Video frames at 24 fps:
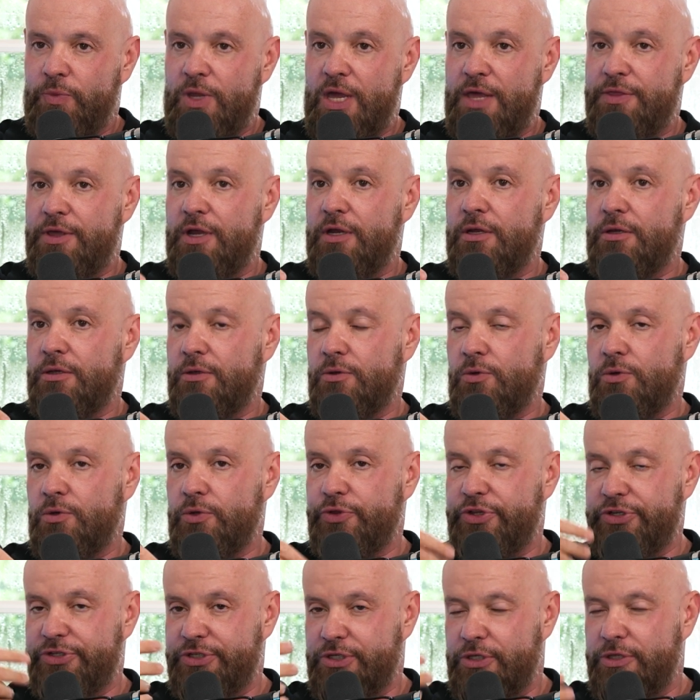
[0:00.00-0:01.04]
and then
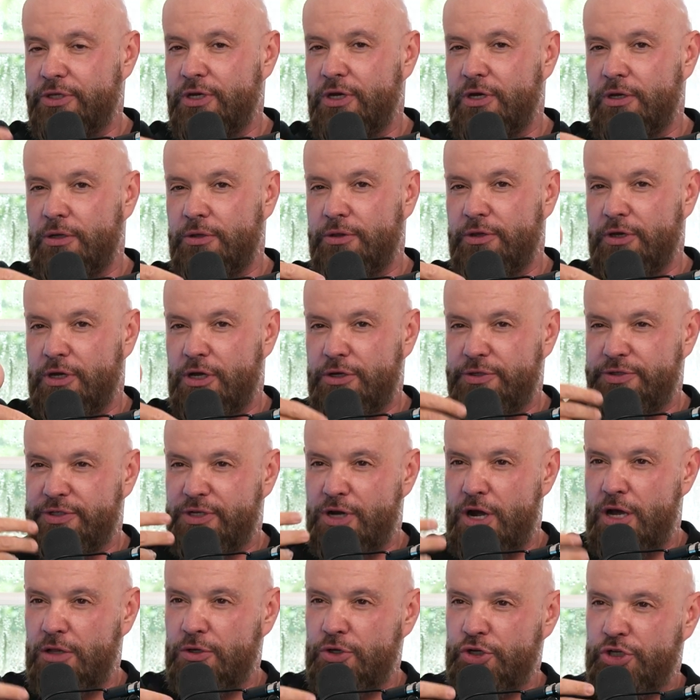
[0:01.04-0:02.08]
the
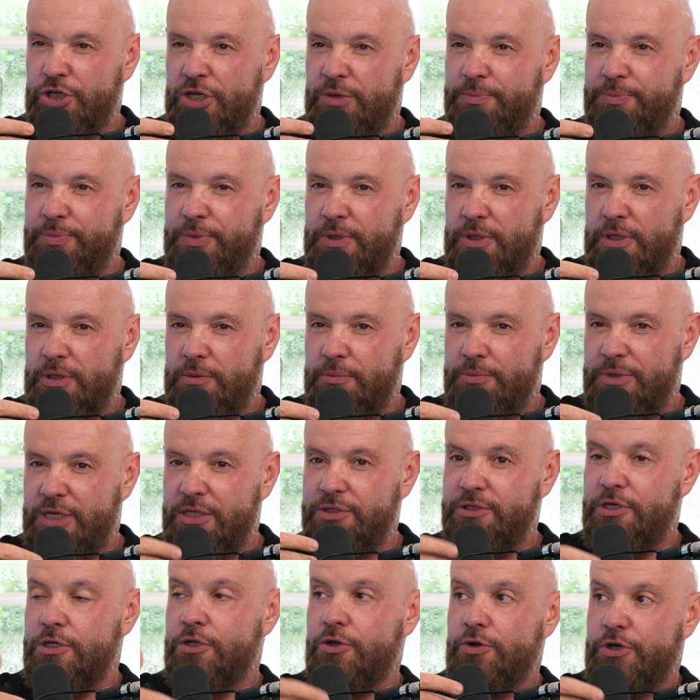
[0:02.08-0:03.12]
scholarship
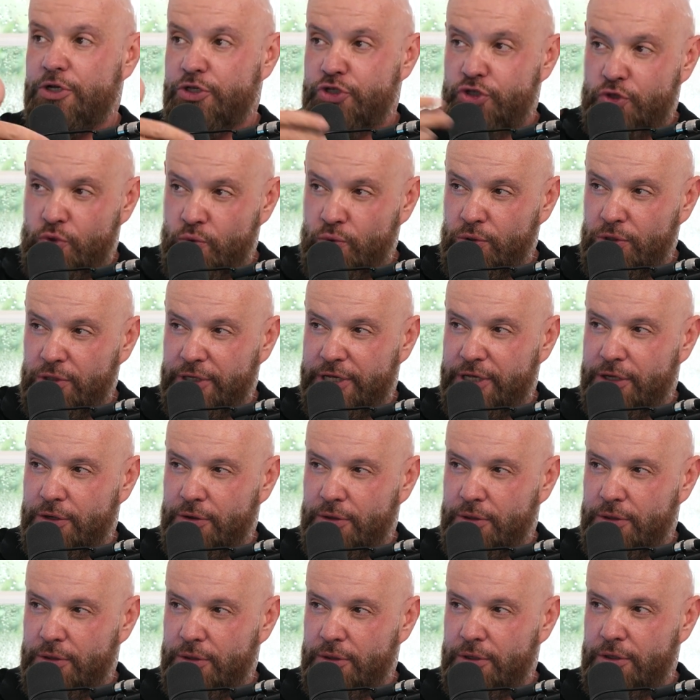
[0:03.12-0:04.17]
means that you're at a school. Like
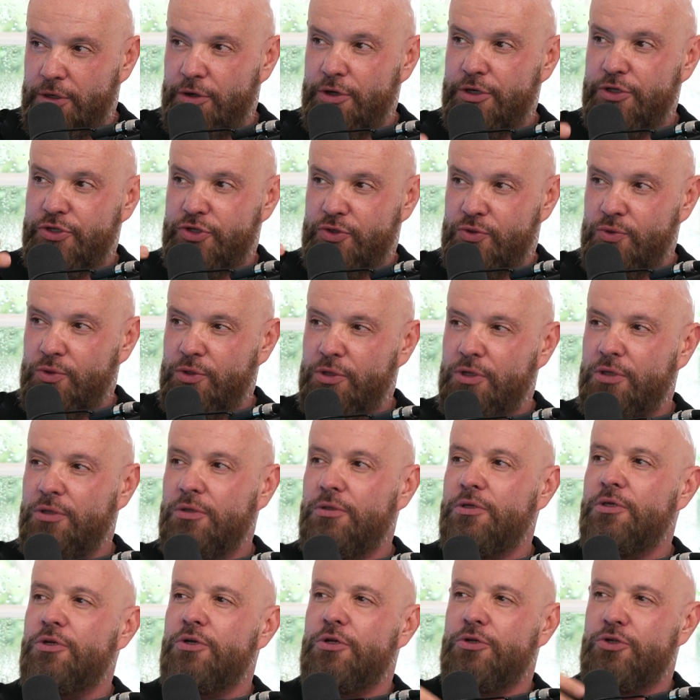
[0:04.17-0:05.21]
you're at a school.
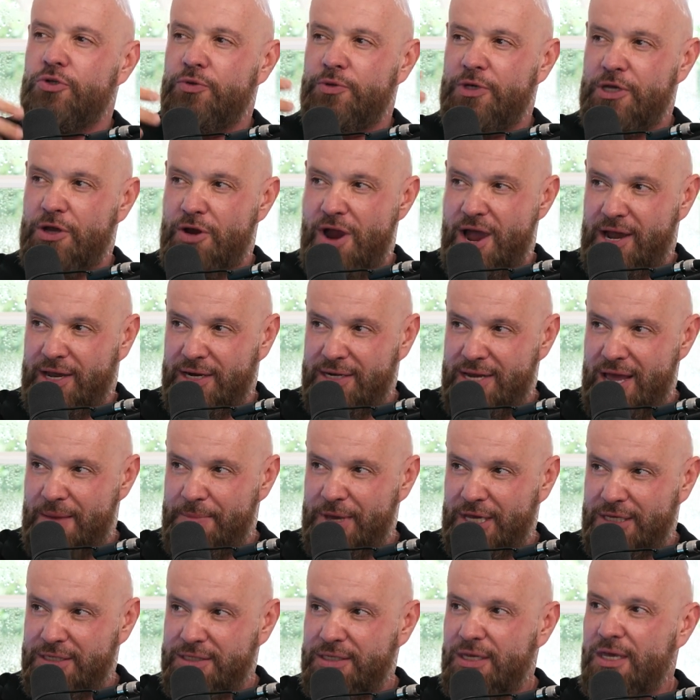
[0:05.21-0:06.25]
You're doing your
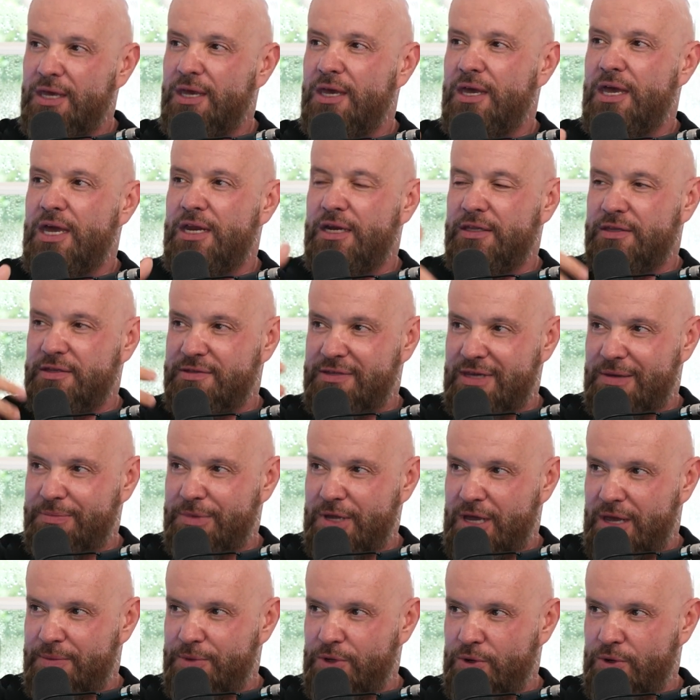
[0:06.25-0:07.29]
academics, and at the same time